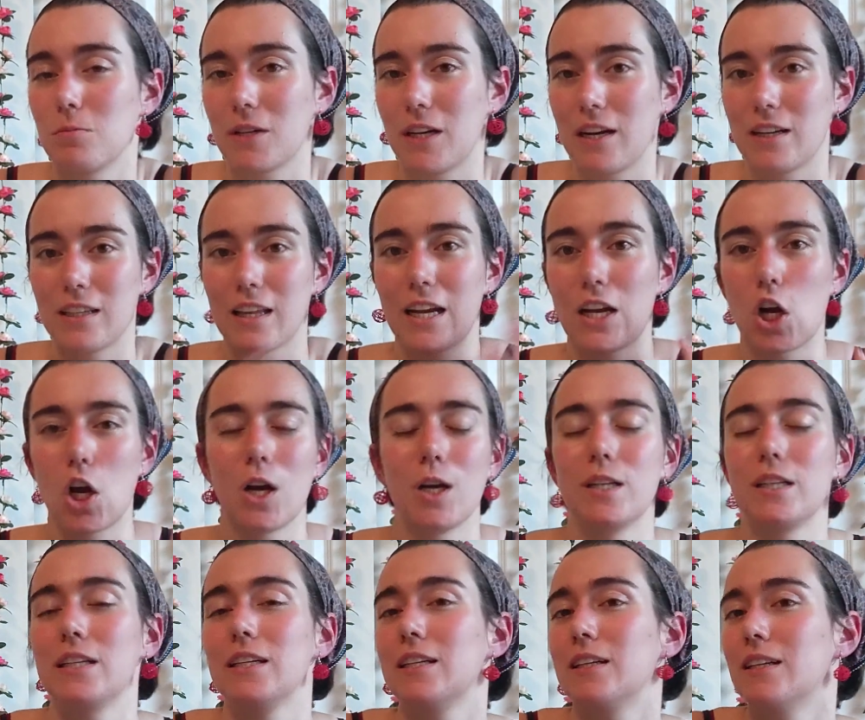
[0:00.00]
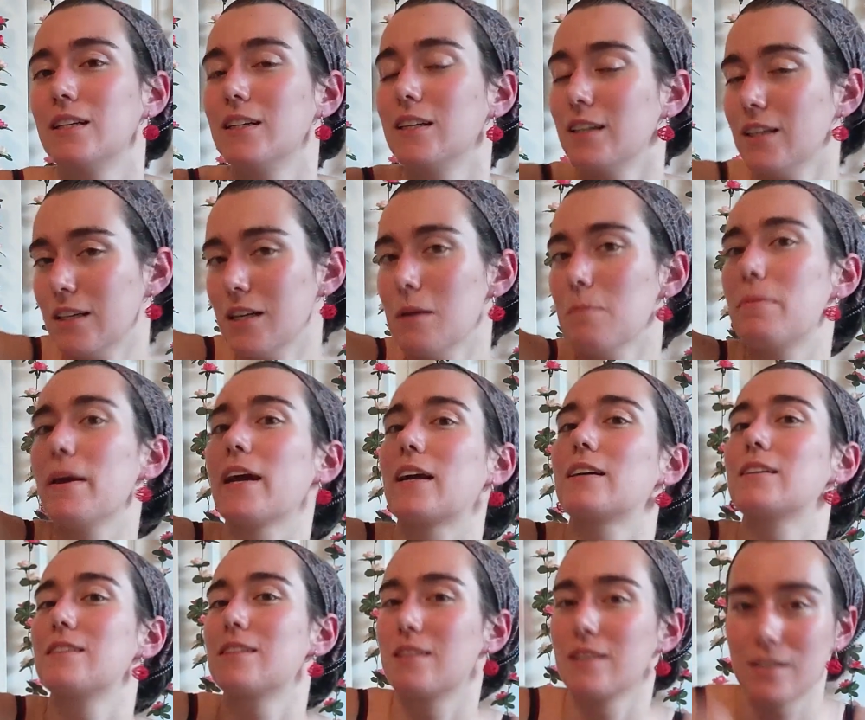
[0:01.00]
but I'd like already
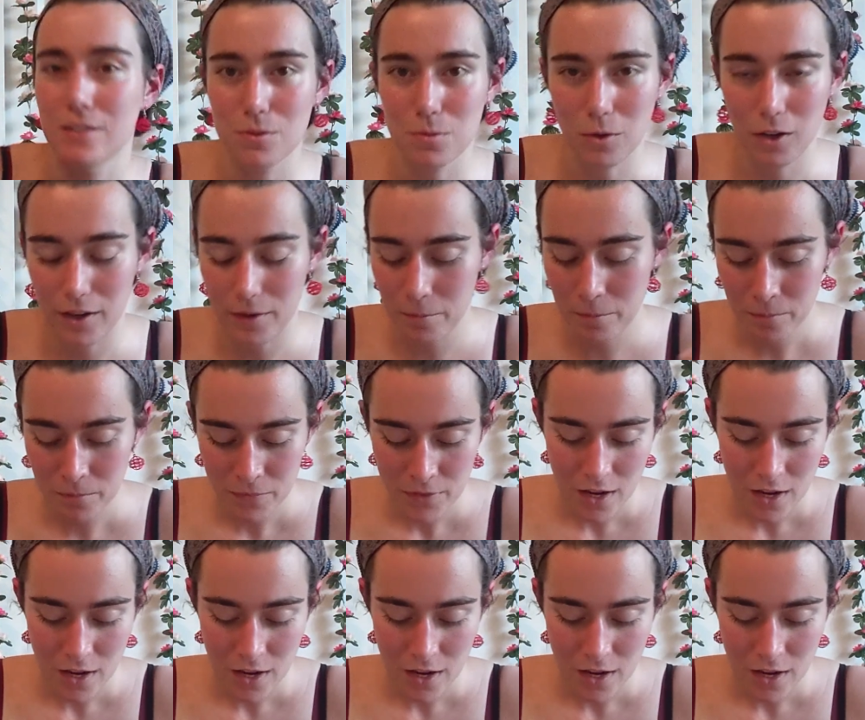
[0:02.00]
picked this one.